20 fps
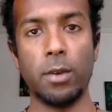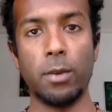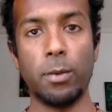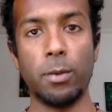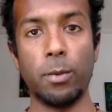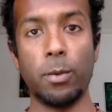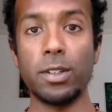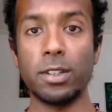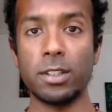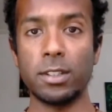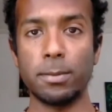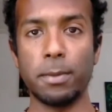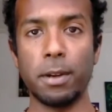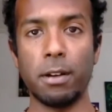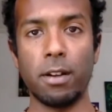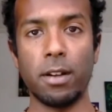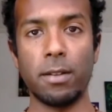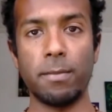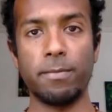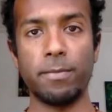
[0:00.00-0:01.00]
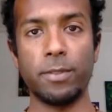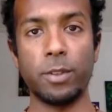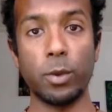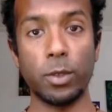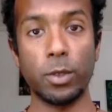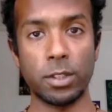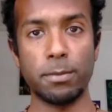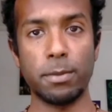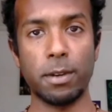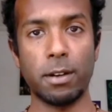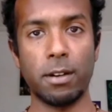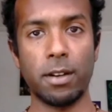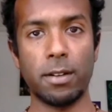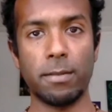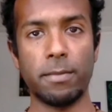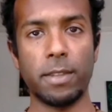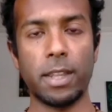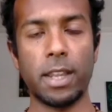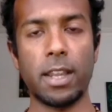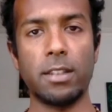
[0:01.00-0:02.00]
what spirit, your spirit,
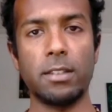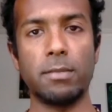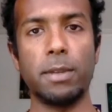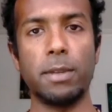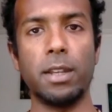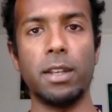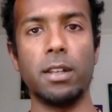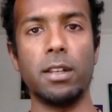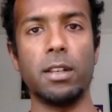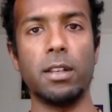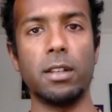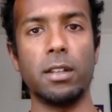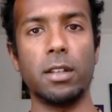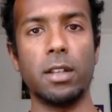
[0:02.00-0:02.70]
has been